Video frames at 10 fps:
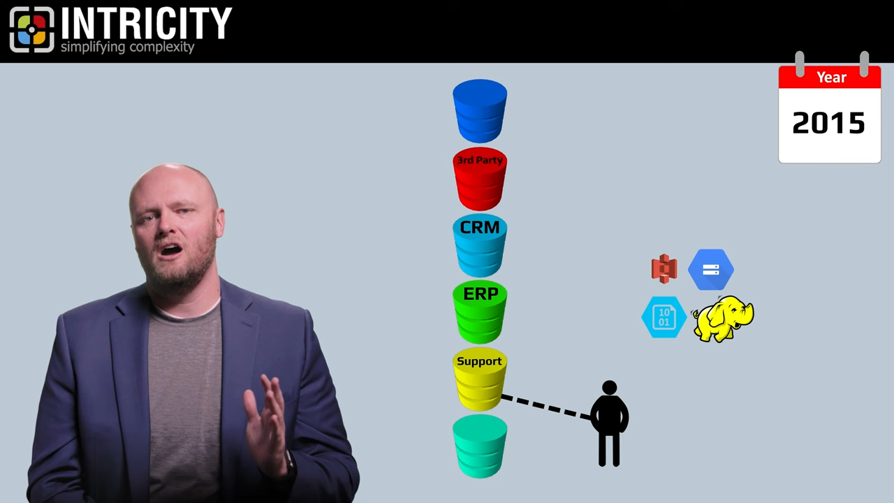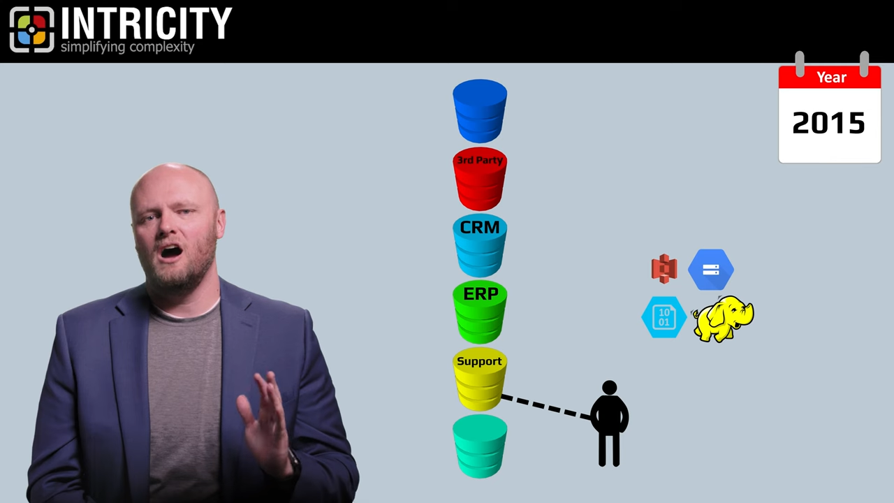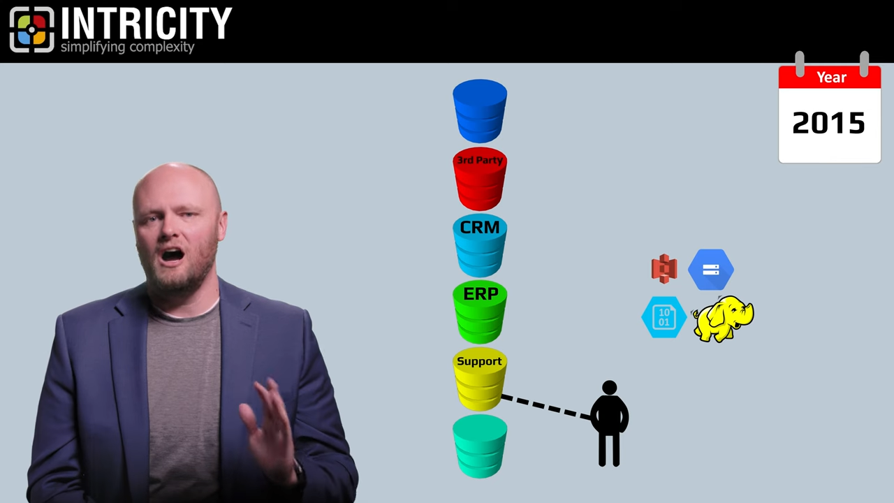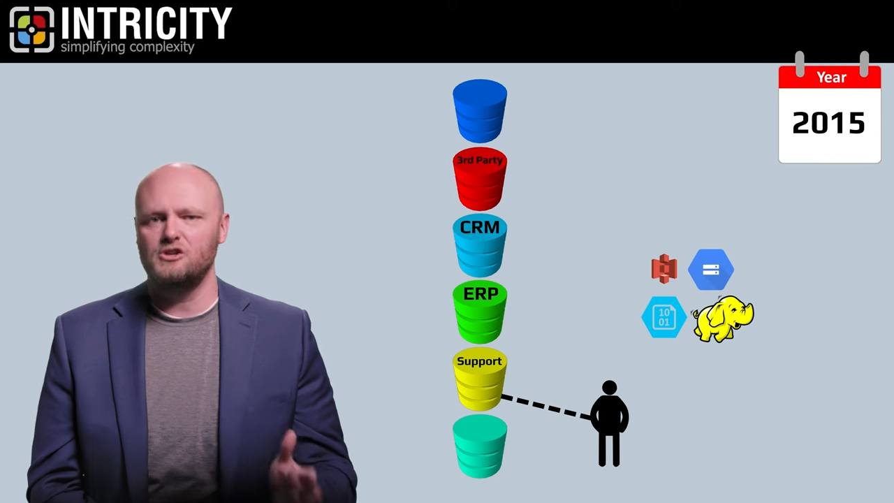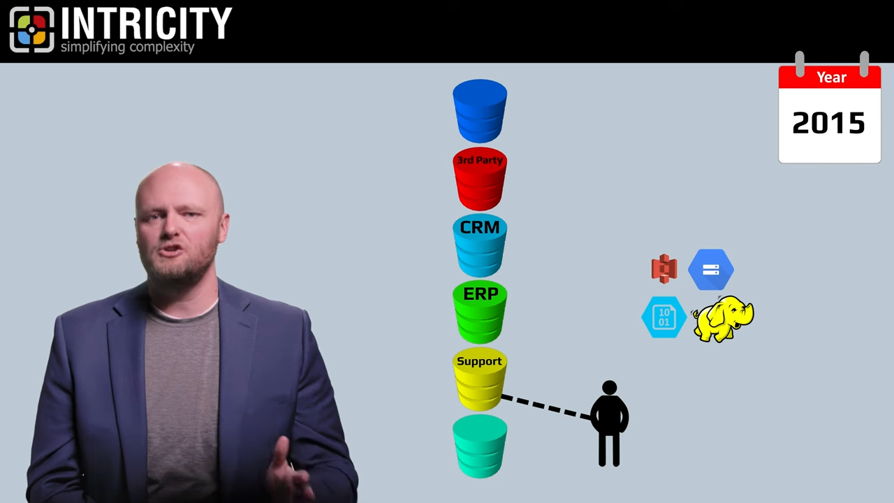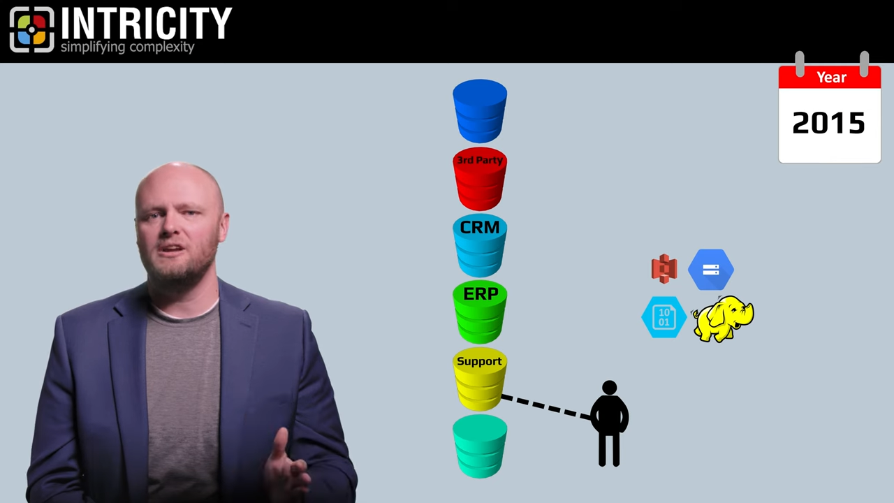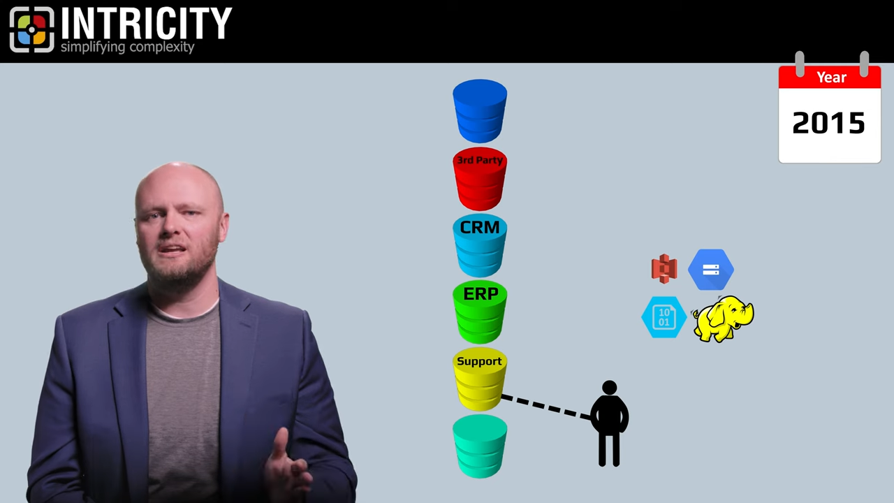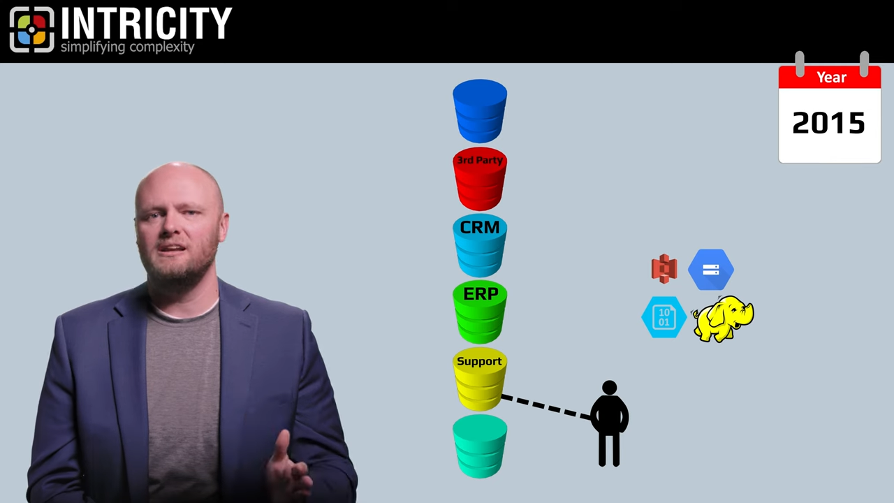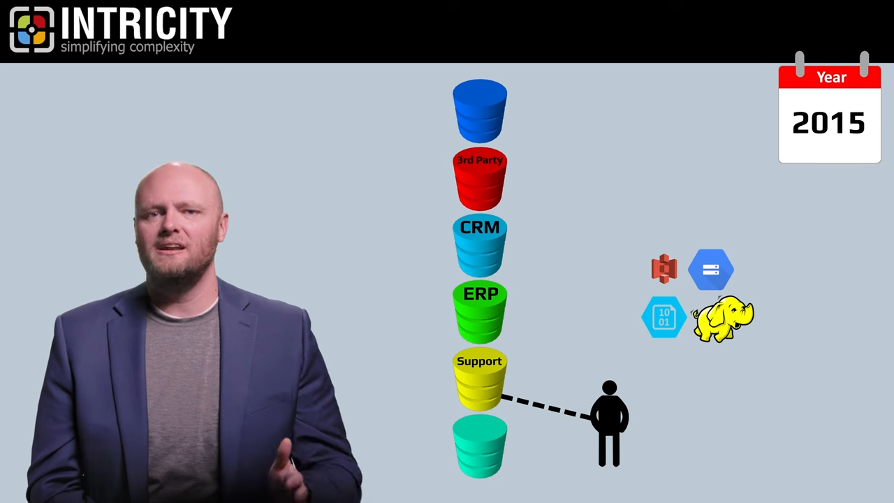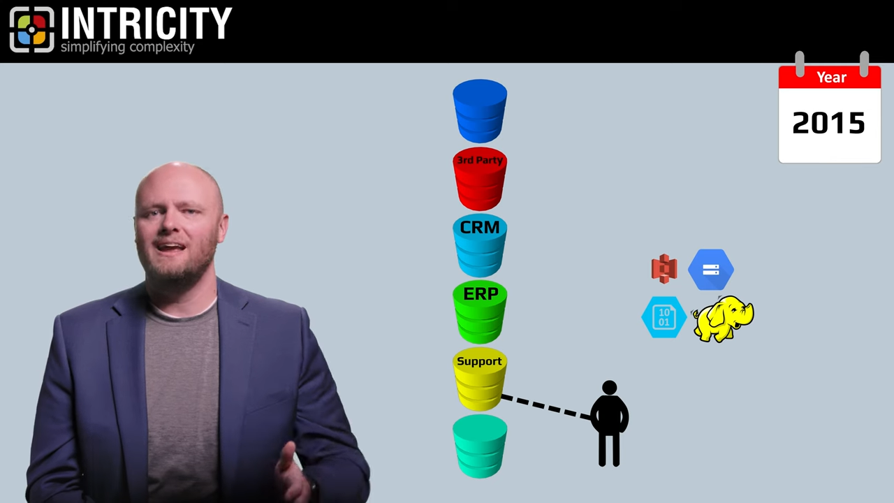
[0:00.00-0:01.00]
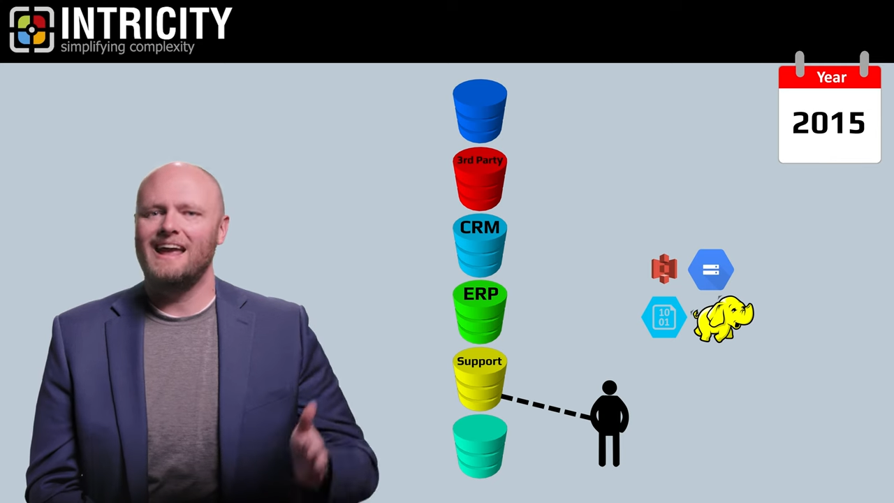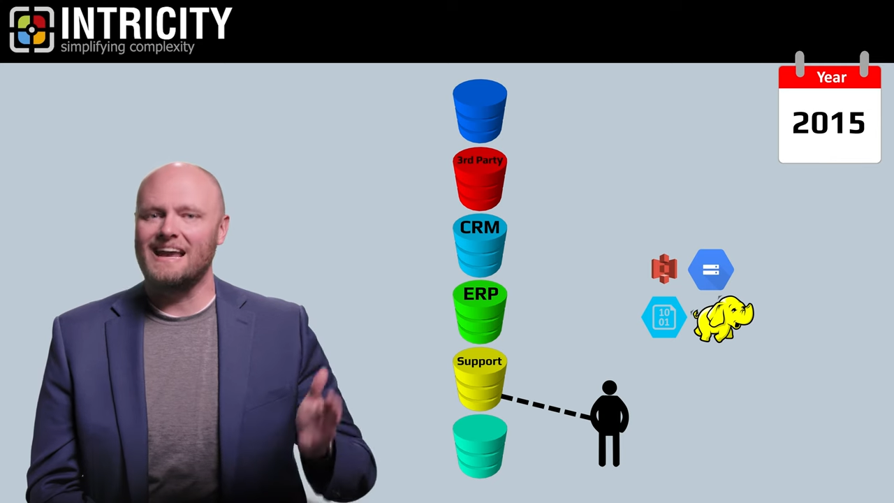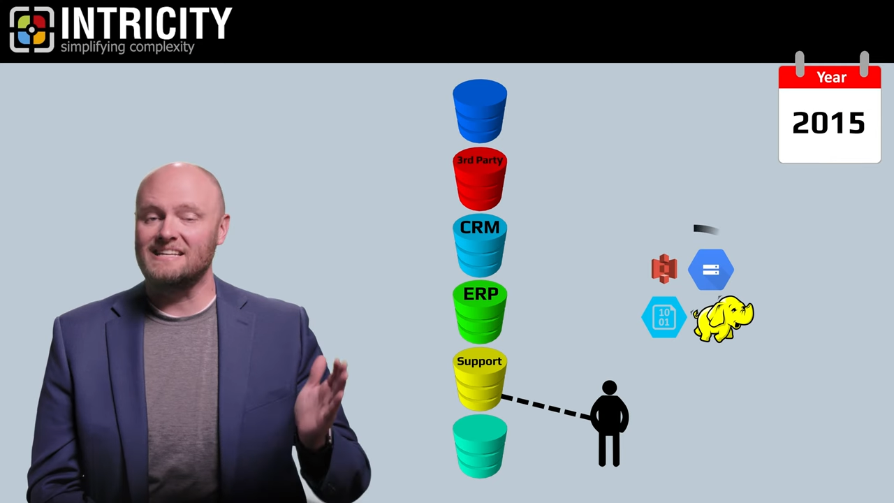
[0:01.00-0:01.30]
ushered in a